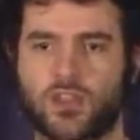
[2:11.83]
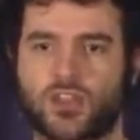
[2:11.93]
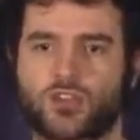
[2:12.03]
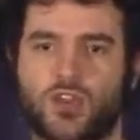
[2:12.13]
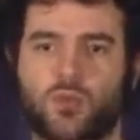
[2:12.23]

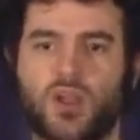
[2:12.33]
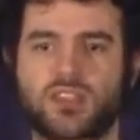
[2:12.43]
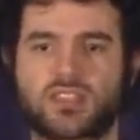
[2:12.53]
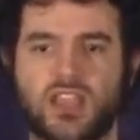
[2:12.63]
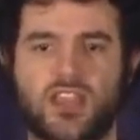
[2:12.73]
So on one
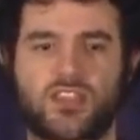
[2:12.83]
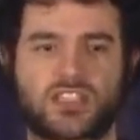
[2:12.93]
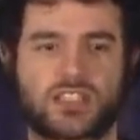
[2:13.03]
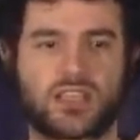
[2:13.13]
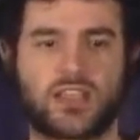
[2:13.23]
side,
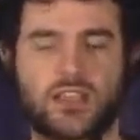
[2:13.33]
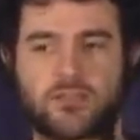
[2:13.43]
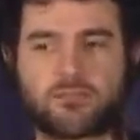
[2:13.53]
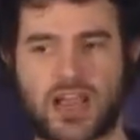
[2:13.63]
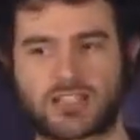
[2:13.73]
there's
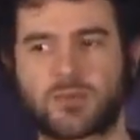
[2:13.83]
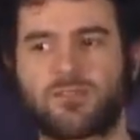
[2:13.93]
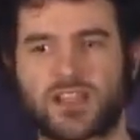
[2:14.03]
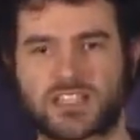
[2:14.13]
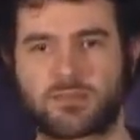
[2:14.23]
maximum
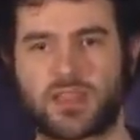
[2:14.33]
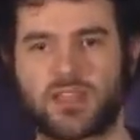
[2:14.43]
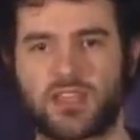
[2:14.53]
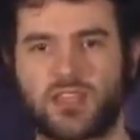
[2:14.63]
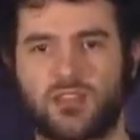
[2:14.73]

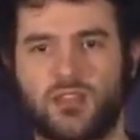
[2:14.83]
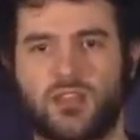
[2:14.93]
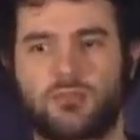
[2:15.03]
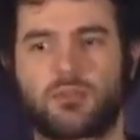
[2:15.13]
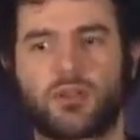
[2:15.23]
flexibility
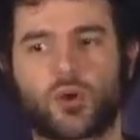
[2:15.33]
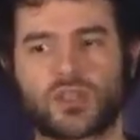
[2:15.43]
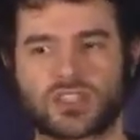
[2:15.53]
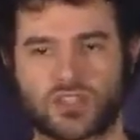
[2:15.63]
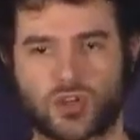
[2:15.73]
but
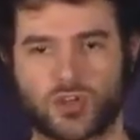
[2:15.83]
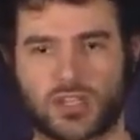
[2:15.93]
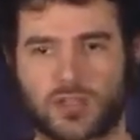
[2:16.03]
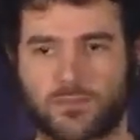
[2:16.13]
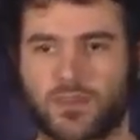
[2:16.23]
lowest security.